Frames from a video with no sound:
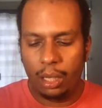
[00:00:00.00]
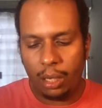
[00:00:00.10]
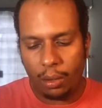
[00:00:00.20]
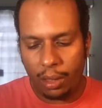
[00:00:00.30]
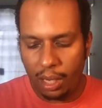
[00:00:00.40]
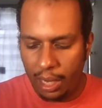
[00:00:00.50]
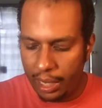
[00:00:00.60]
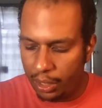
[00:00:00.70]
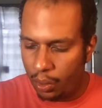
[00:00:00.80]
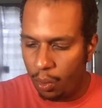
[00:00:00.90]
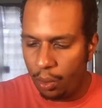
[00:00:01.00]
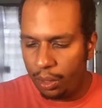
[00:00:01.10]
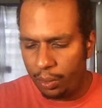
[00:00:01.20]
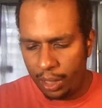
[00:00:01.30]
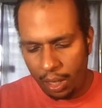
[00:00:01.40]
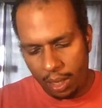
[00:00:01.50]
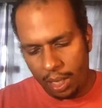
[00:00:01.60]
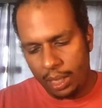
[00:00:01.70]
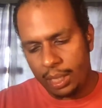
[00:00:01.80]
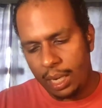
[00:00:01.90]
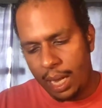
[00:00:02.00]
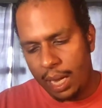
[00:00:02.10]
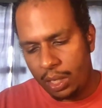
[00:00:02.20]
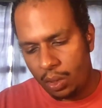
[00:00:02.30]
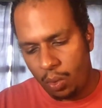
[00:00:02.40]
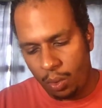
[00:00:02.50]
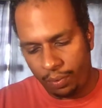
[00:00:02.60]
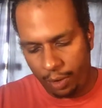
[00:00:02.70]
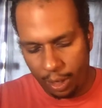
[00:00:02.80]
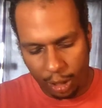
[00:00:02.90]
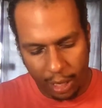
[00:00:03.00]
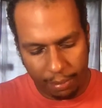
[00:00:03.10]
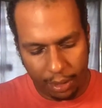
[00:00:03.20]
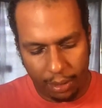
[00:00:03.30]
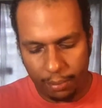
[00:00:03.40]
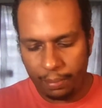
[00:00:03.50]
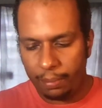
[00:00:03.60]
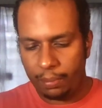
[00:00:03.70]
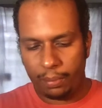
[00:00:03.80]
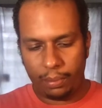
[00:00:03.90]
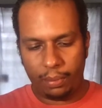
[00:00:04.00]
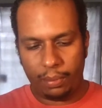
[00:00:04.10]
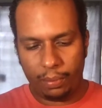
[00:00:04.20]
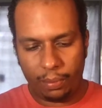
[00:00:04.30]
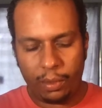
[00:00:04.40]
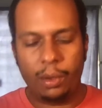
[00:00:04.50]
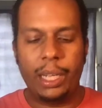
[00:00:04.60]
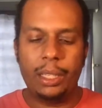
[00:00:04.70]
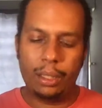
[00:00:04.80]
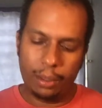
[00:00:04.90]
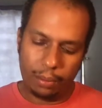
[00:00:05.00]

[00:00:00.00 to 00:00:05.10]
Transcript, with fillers: Now the next quote, which I think is the last quote for the chapter, right?